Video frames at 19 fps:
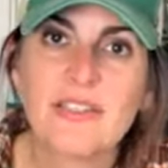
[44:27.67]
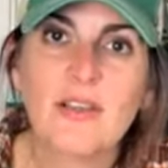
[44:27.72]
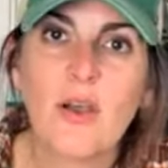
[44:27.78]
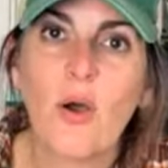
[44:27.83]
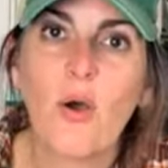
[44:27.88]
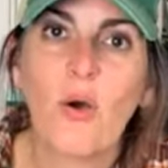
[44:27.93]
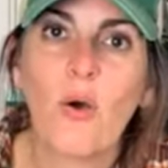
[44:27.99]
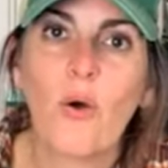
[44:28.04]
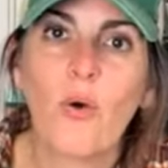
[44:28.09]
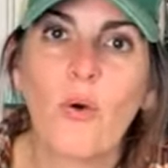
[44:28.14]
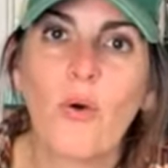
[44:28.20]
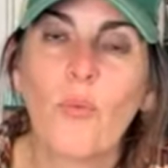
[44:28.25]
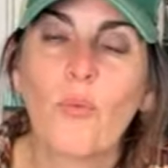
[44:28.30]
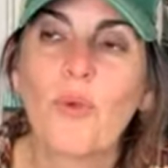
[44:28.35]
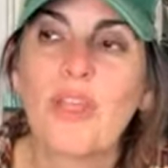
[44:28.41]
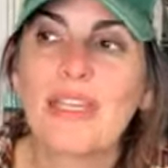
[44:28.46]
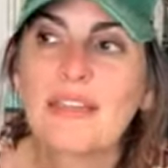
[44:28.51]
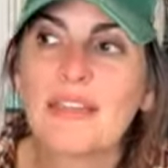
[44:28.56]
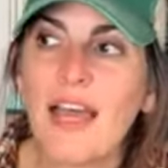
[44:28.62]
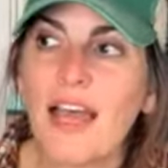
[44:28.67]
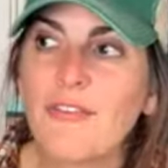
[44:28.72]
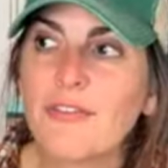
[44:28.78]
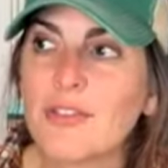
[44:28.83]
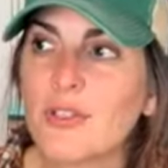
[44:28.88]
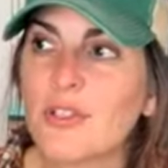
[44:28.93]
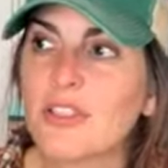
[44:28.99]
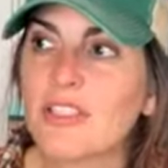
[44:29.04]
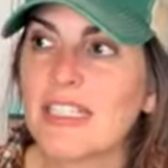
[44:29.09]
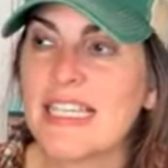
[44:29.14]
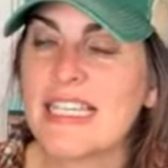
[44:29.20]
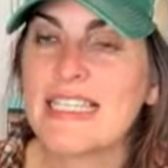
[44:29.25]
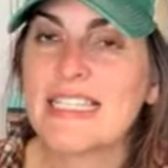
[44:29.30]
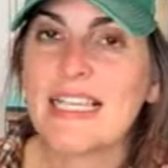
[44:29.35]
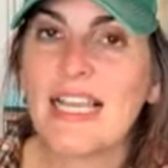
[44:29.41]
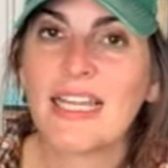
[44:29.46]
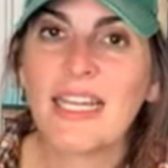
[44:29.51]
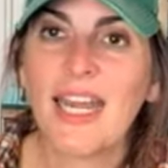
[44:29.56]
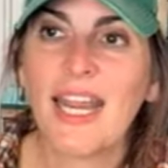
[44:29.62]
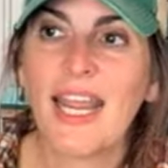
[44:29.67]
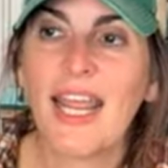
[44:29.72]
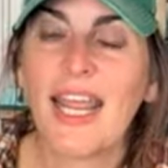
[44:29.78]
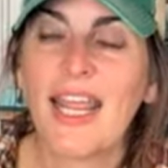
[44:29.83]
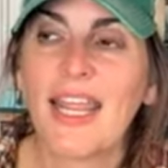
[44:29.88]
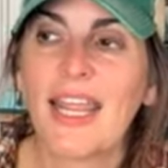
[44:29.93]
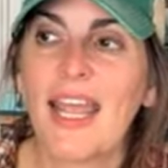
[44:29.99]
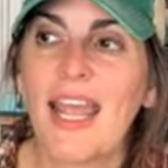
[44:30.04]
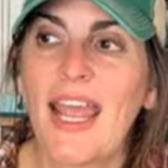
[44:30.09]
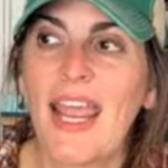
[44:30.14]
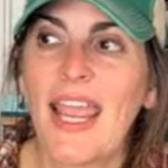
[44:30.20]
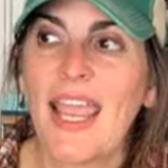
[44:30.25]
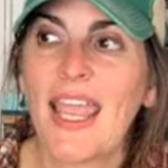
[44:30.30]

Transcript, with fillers: So we left early Sunday